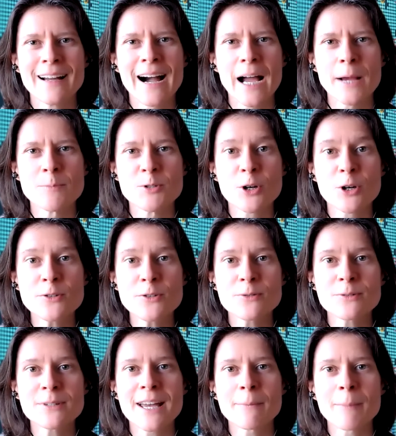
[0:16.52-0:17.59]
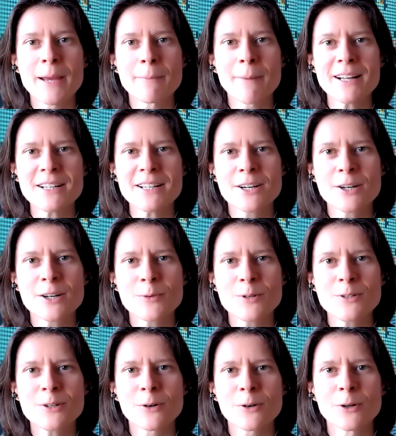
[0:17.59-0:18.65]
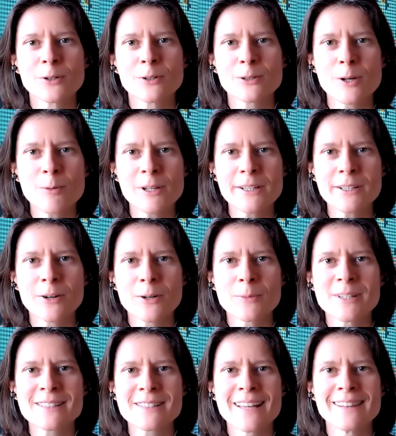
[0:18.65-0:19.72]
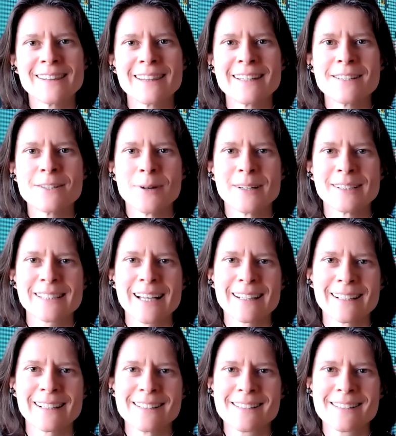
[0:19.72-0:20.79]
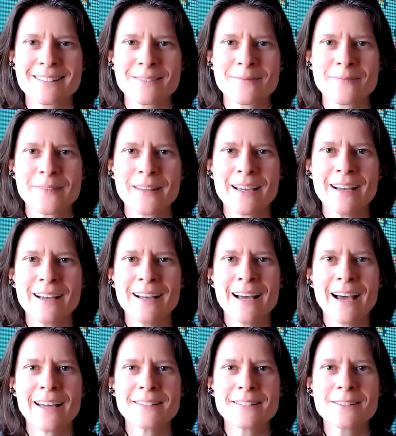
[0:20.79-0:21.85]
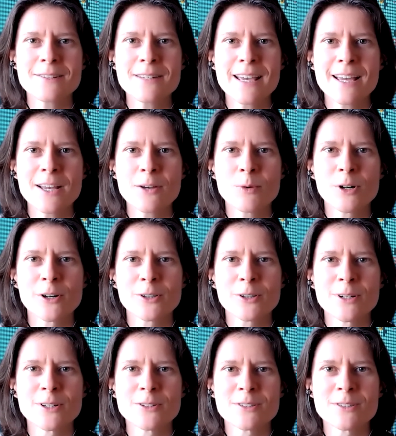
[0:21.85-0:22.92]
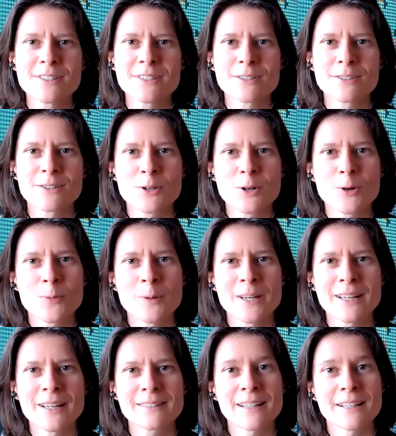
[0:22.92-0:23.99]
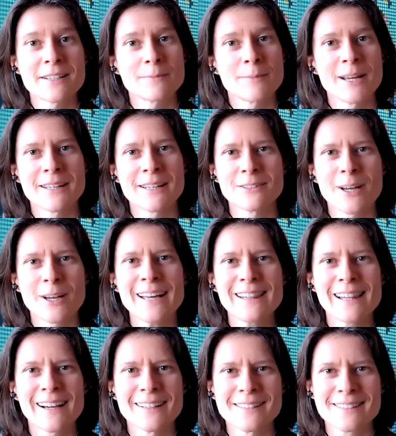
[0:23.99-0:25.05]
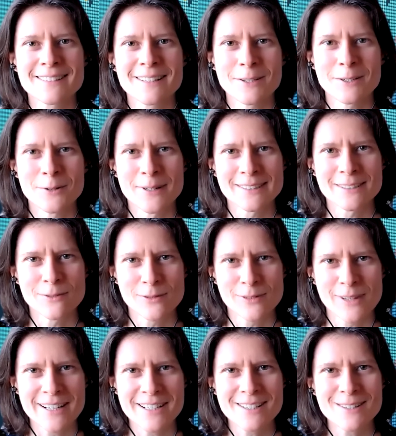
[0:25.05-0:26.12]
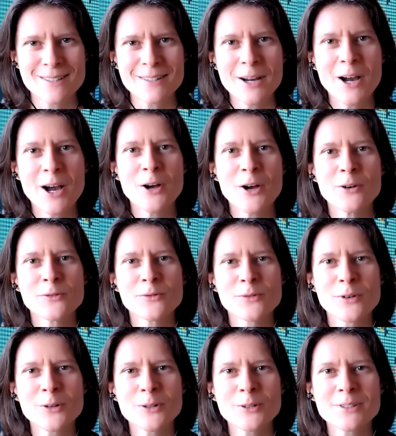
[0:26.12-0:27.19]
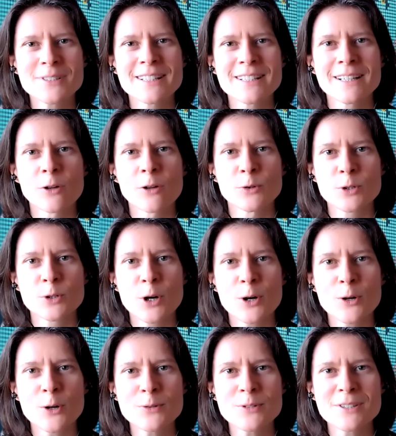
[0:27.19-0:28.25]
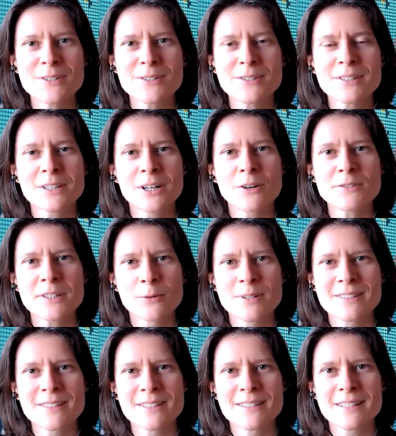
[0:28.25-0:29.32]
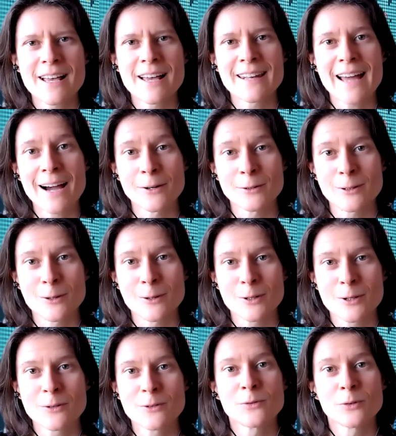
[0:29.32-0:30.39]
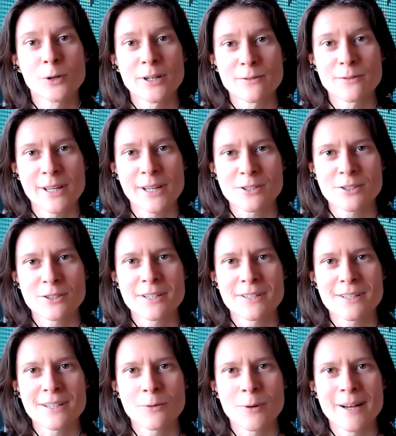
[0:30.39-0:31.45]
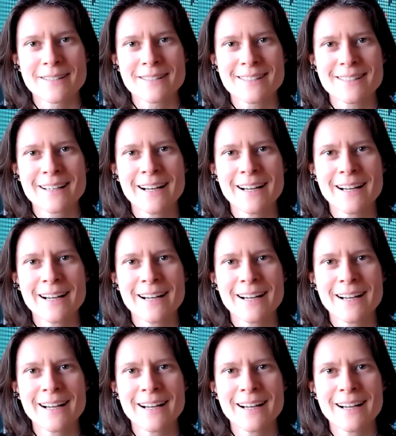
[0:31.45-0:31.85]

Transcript: I'm joined today by Matt Sherwood, our Global Economist and Lead US Analyst. And today we're going to discuss a topic that is making the headlines, US inflation, focusing on the causes, consequences, and outlook for inflation in the US.